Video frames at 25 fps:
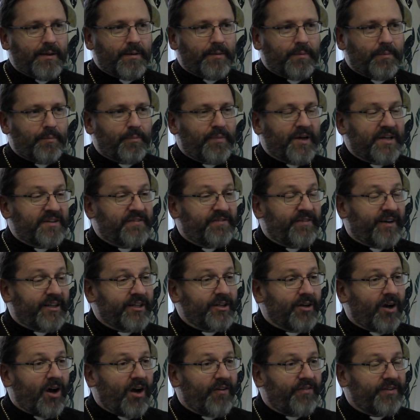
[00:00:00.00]
But
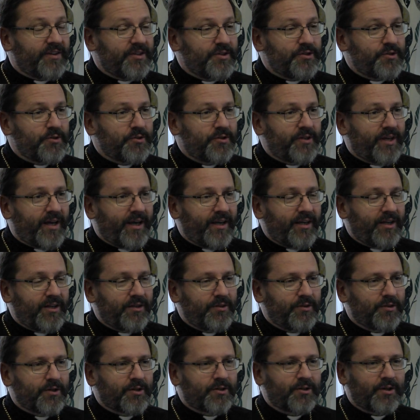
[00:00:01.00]
very often today in
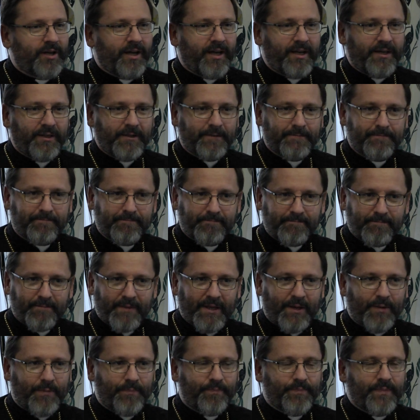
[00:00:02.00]
Ukraine,
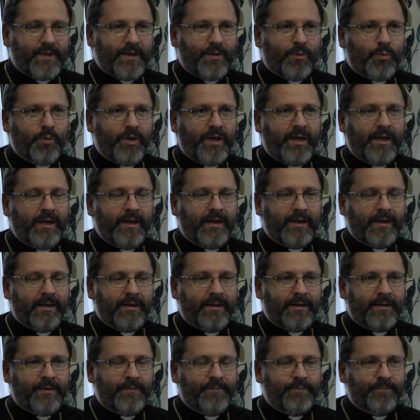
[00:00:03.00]
we
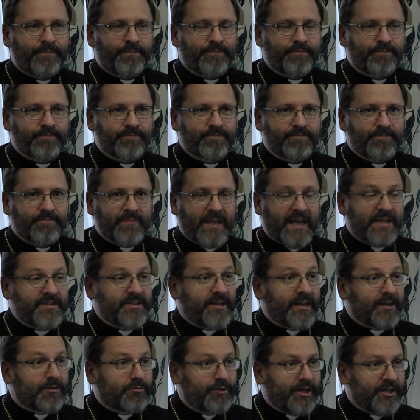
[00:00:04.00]
as
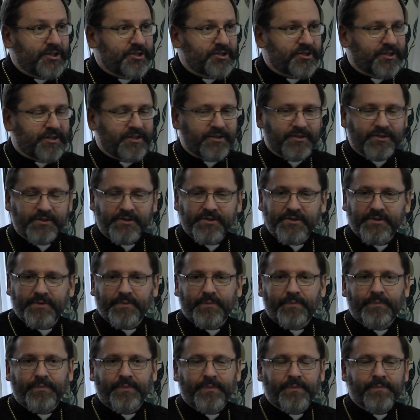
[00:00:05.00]
Christians
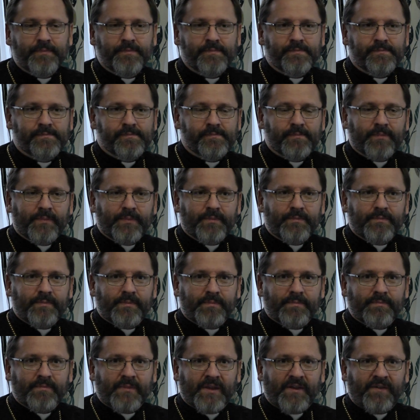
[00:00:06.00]

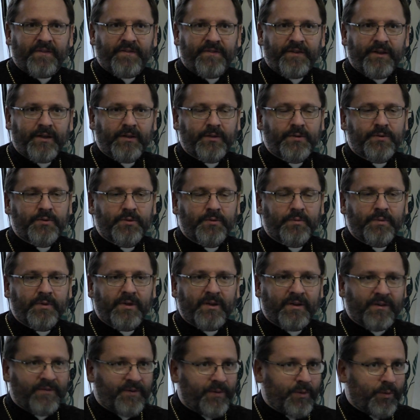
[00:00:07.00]
feel to
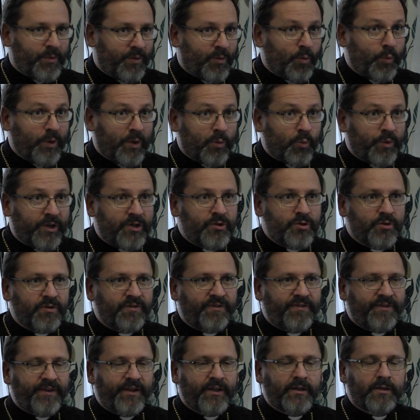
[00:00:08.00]
be, we do
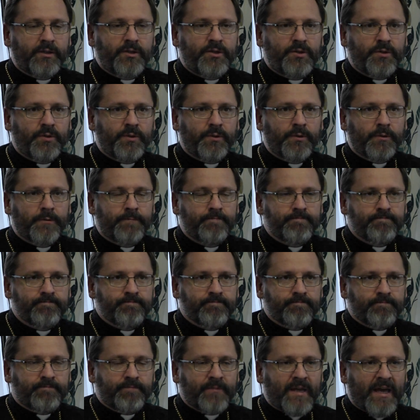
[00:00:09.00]
feel to
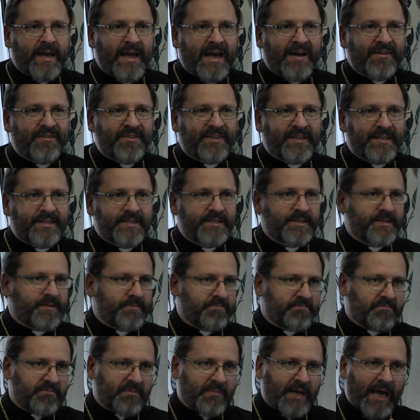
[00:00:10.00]
have this,
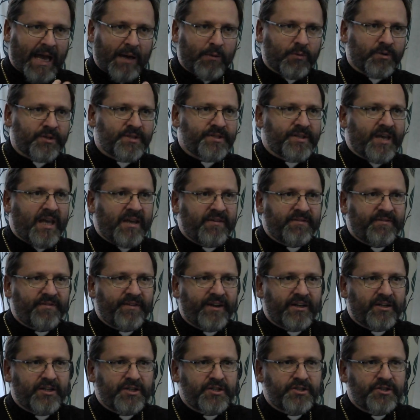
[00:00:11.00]
I would say,
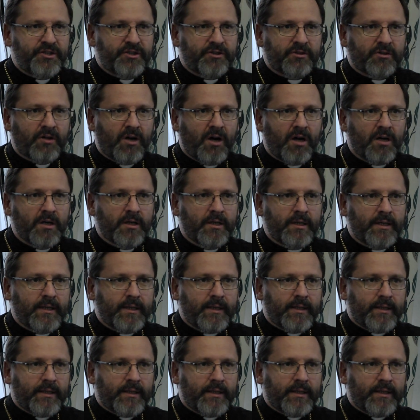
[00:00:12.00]
very strong